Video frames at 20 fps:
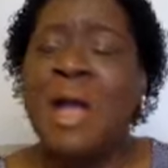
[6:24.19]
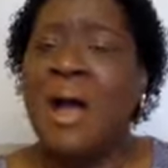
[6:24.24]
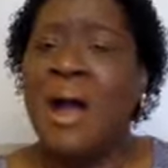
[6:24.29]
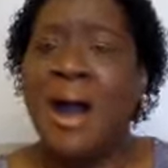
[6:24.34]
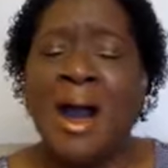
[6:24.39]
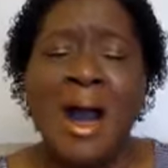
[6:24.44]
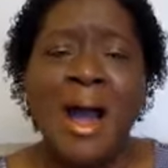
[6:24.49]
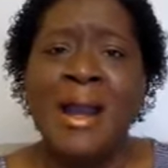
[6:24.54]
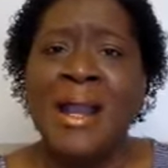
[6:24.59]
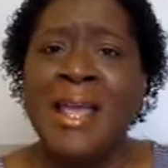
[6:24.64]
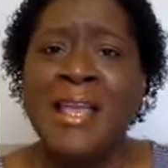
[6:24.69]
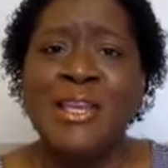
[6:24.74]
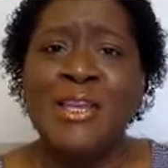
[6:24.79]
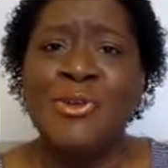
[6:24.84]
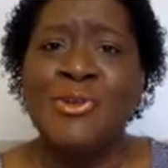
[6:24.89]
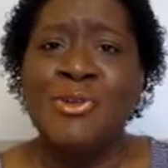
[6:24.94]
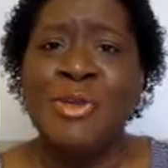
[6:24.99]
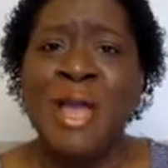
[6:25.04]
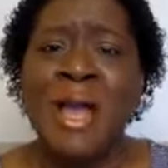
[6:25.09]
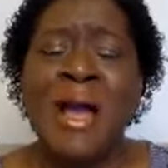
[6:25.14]

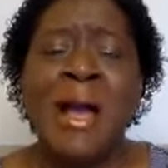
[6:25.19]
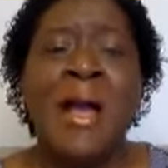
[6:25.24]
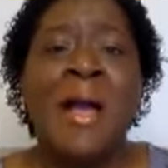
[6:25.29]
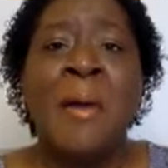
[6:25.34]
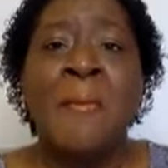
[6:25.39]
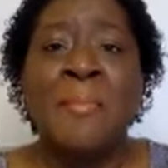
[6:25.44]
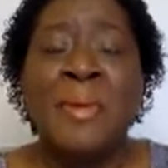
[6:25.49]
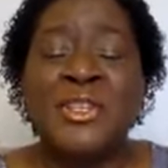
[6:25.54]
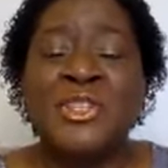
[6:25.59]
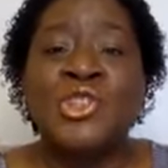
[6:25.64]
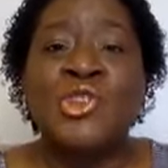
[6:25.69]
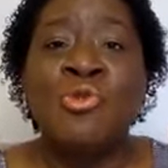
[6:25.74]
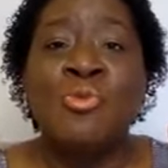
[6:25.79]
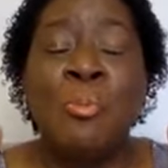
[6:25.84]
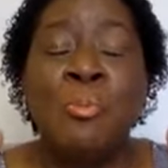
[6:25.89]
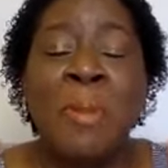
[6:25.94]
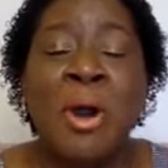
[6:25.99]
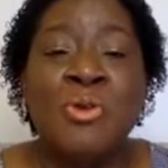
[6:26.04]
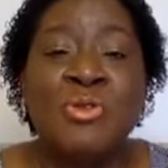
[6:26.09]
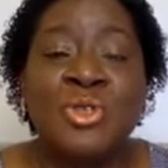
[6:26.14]
Hallelujah. But you,
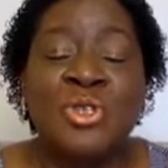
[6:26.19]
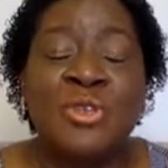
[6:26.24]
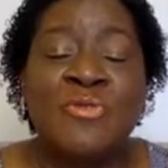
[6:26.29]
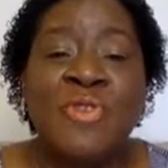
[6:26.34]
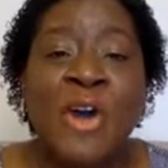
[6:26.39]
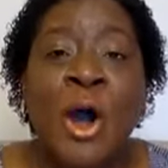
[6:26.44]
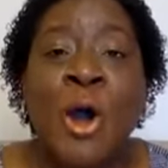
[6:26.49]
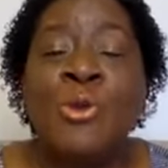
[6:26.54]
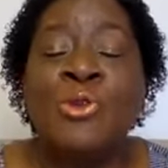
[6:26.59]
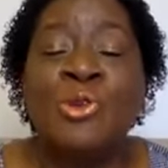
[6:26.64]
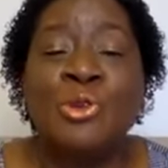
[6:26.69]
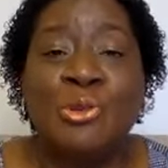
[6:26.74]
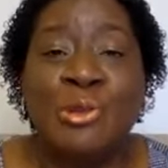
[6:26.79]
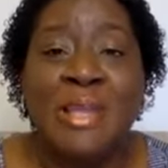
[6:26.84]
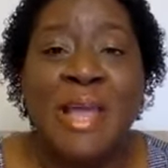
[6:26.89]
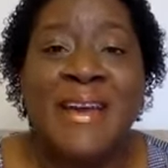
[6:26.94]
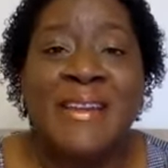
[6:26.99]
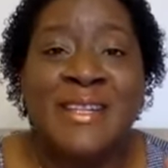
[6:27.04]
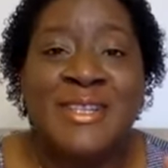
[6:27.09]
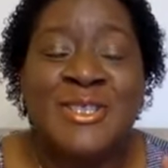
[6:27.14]
most of all, you
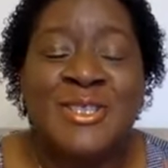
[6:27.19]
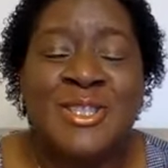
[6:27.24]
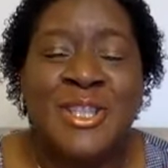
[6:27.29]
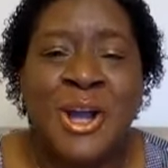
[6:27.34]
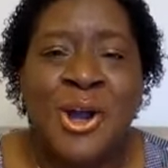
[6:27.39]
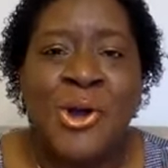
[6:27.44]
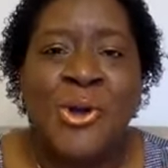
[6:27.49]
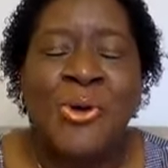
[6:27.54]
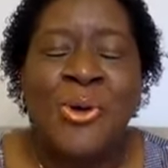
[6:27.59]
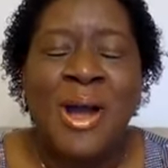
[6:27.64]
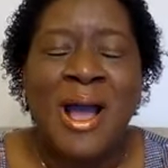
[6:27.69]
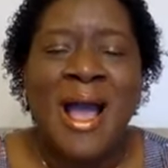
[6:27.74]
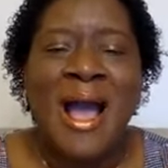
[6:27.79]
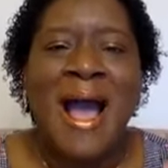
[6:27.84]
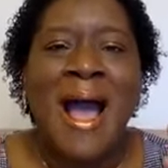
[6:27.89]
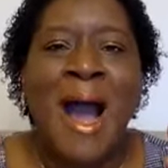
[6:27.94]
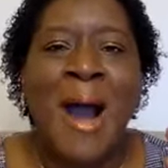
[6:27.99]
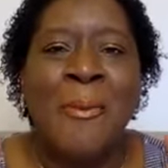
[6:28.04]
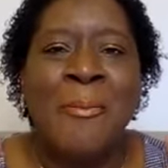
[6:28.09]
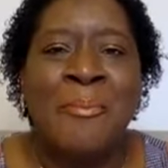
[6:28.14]
let us know
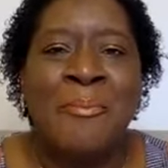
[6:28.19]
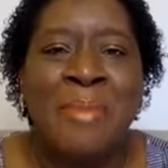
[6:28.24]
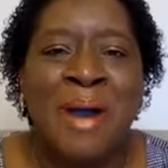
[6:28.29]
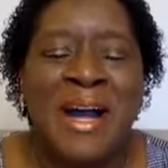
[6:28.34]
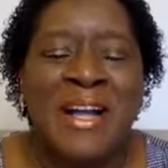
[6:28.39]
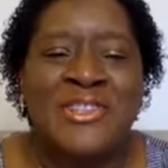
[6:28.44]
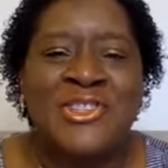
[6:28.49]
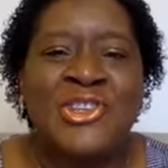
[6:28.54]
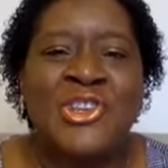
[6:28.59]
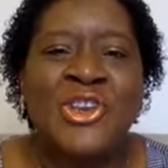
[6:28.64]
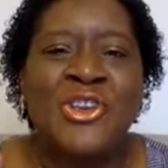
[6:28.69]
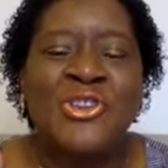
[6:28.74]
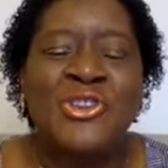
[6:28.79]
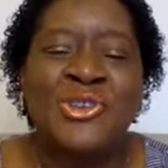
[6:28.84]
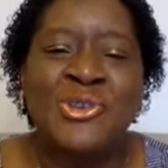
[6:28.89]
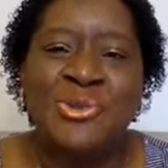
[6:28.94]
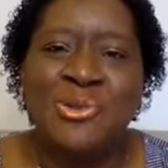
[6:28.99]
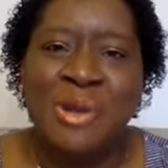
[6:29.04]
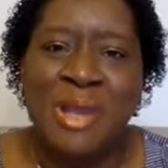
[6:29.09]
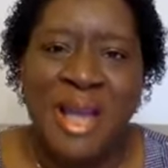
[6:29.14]
how much
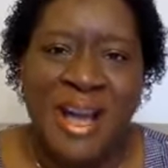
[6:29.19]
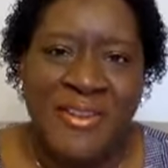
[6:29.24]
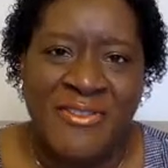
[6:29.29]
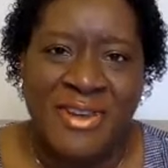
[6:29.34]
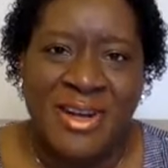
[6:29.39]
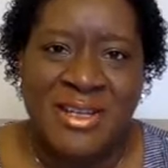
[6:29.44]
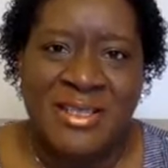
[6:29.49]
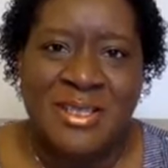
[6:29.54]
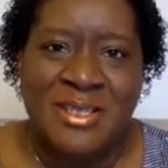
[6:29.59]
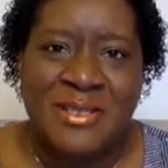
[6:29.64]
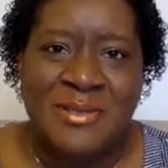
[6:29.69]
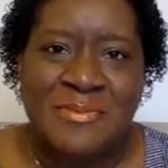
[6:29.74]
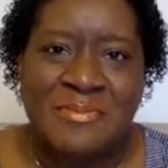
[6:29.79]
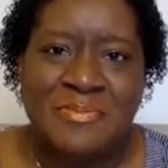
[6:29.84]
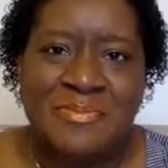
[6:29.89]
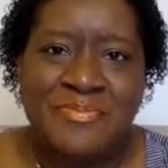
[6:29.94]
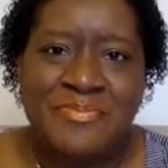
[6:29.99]
you love us.